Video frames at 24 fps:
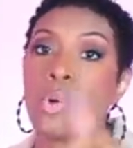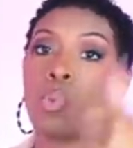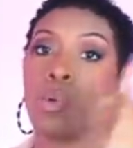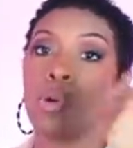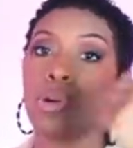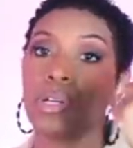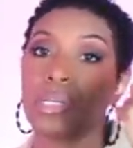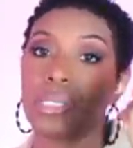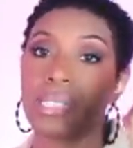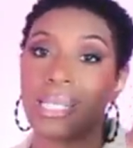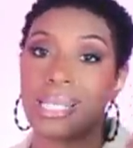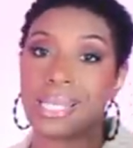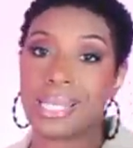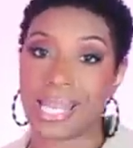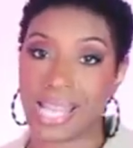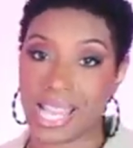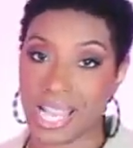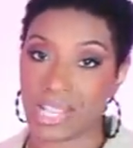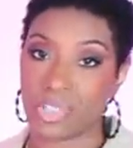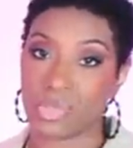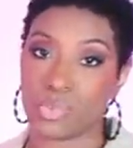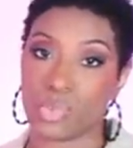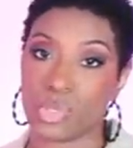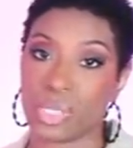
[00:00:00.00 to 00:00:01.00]
Whereas that
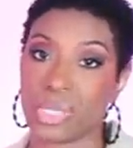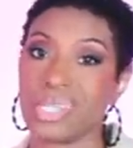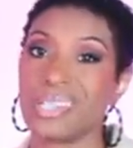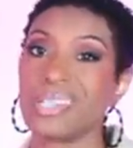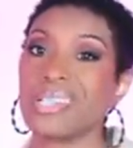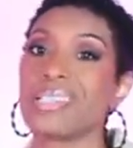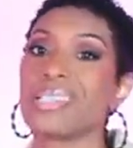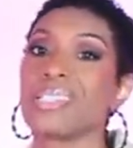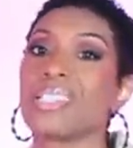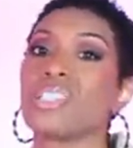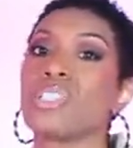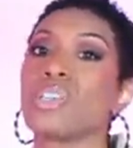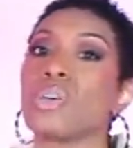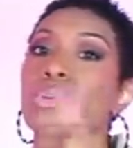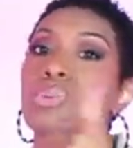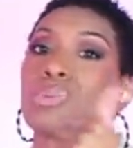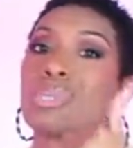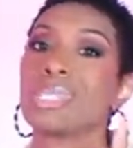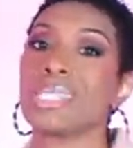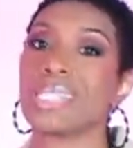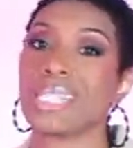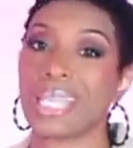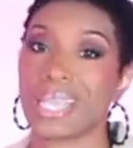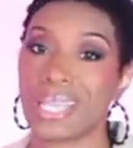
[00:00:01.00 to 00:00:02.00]
last one, because it's on
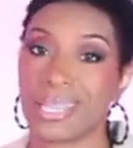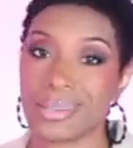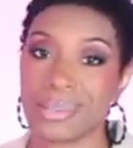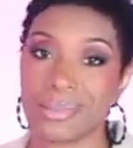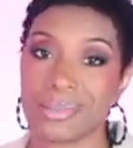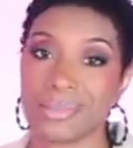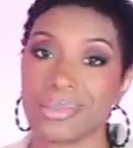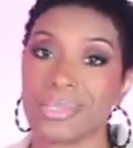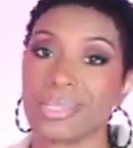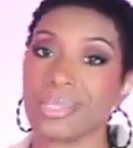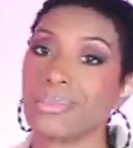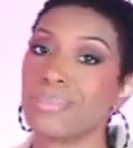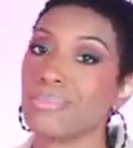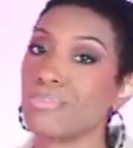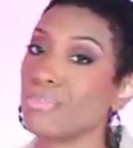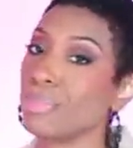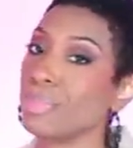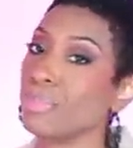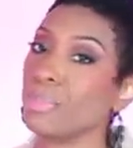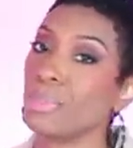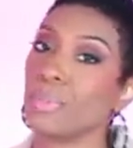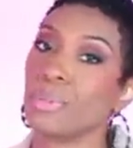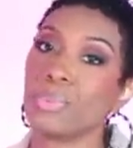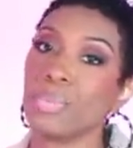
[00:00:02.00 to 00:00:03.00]
sale, some
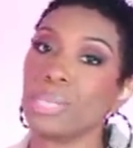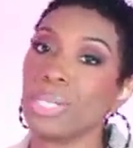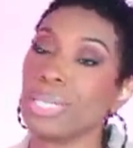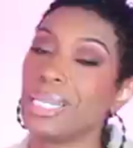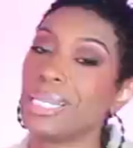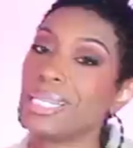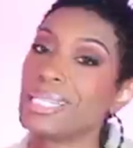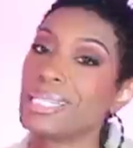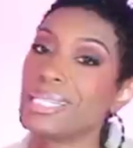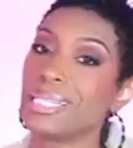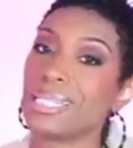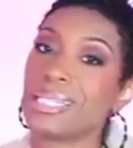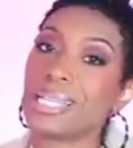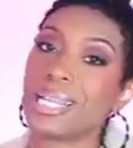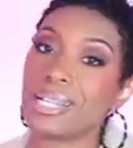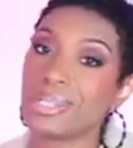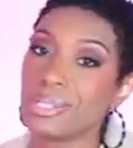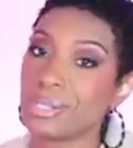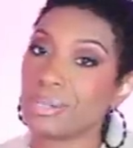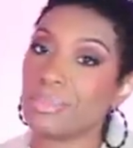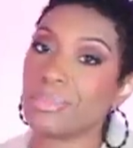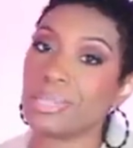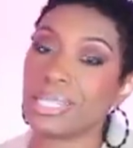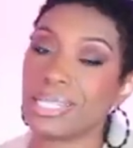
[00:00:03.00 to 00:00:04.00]
people don't went in and
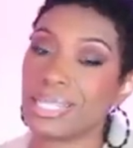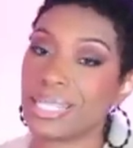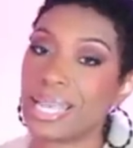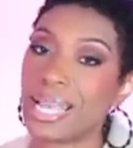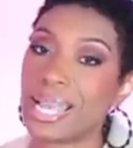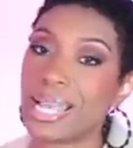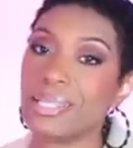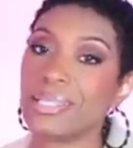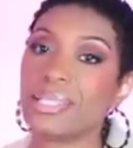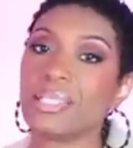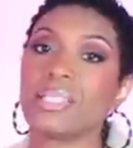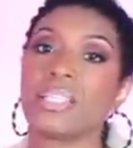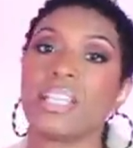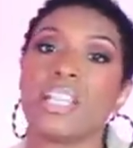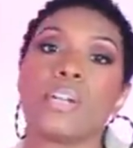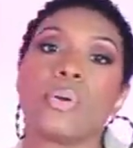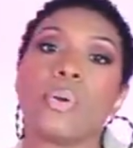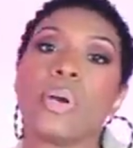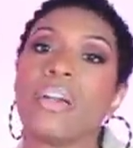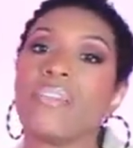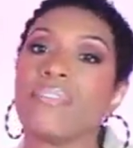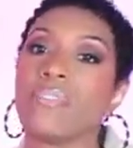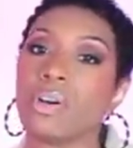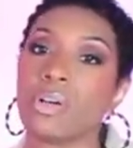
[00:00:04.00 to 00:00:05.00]
snatched up their sizes. They
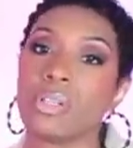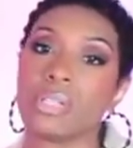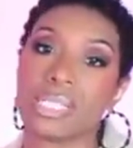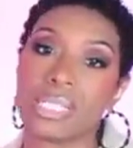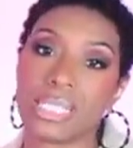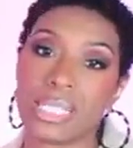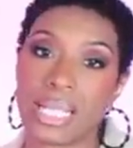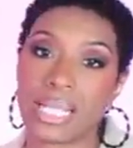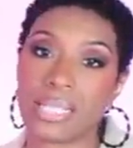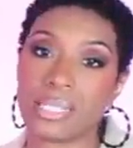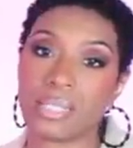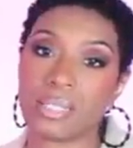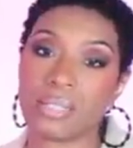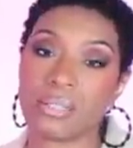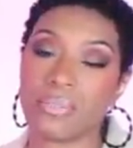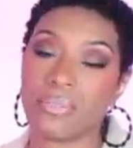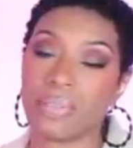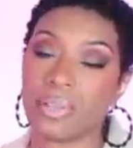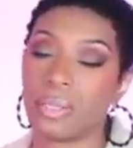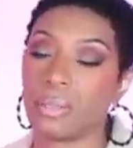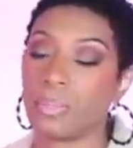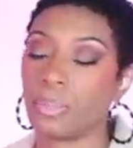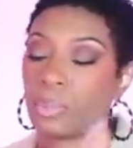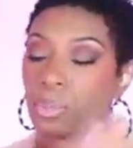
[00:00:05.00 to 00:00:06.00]
don't have all the sizes
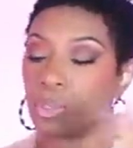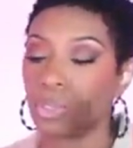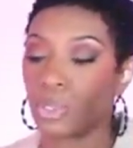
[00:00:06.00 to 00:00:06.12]
available.